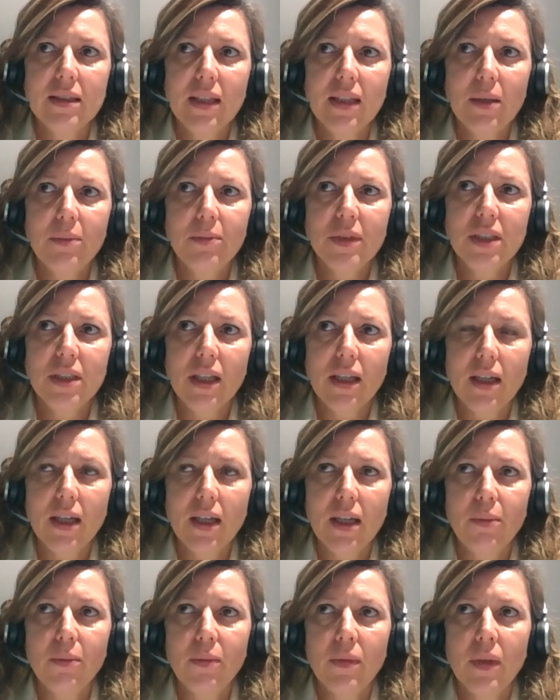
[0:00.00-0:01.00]
the same
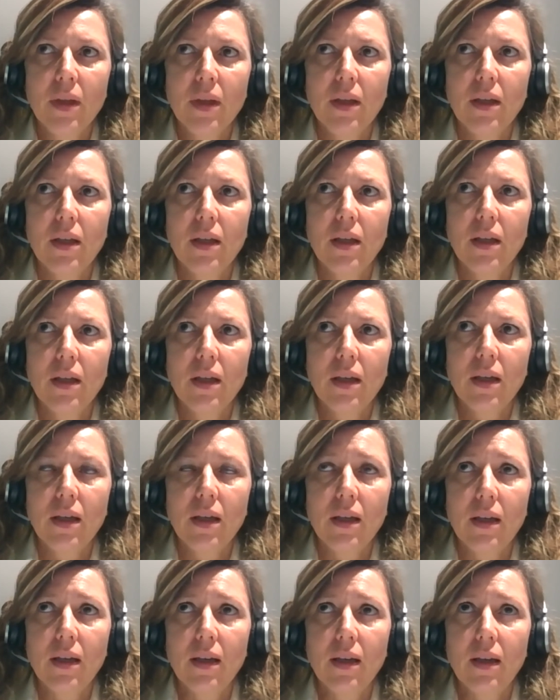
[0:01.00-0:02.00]
time,
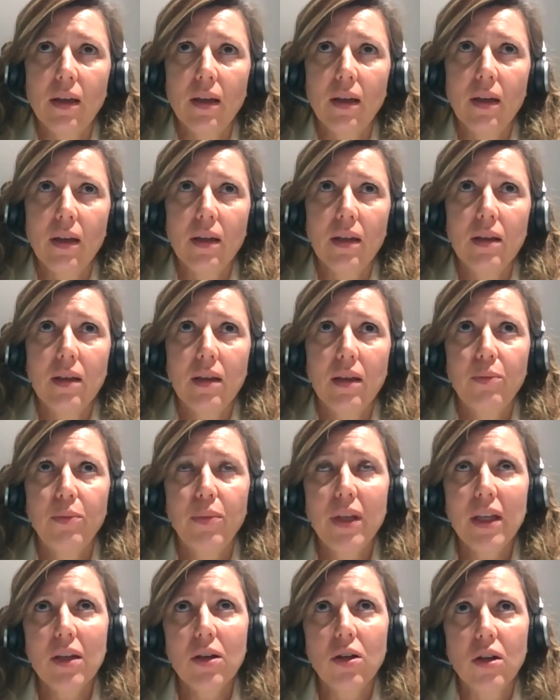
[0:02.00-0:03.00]
the
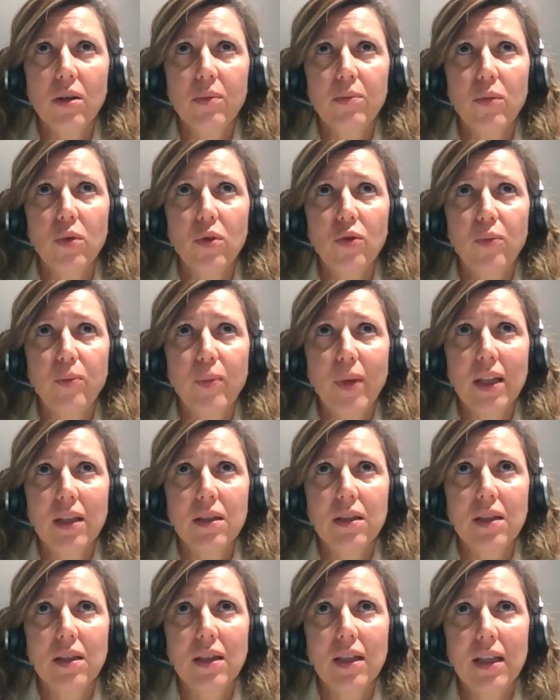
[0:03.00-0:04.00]
B Corp
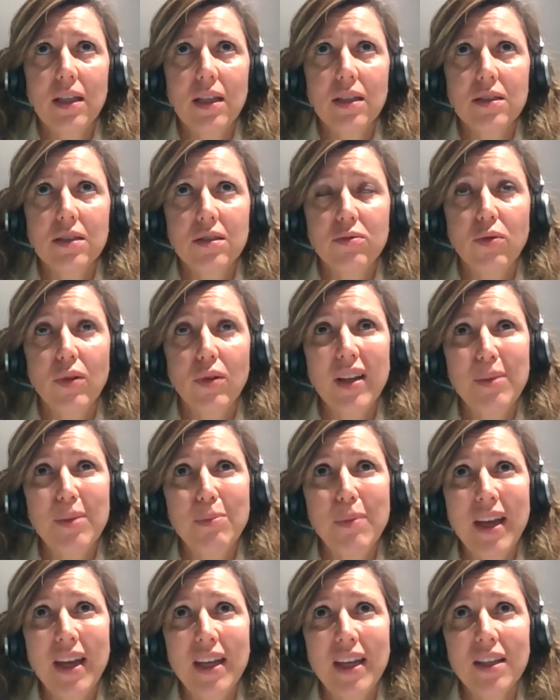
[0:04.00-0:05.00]
movement is really
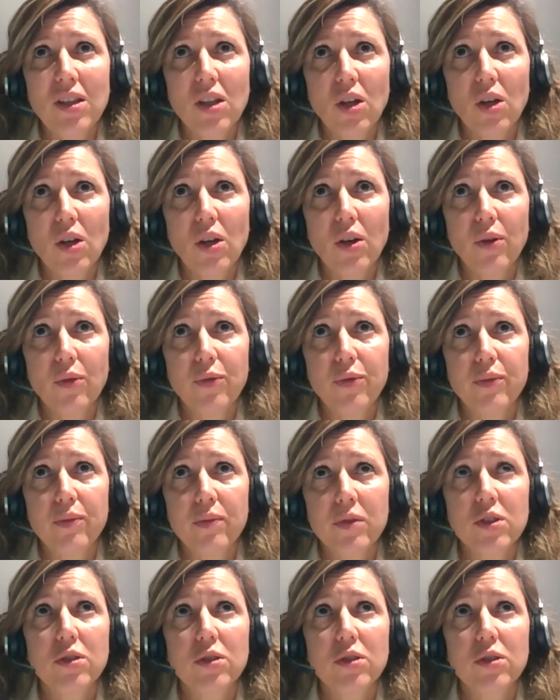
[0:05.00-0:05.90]
made of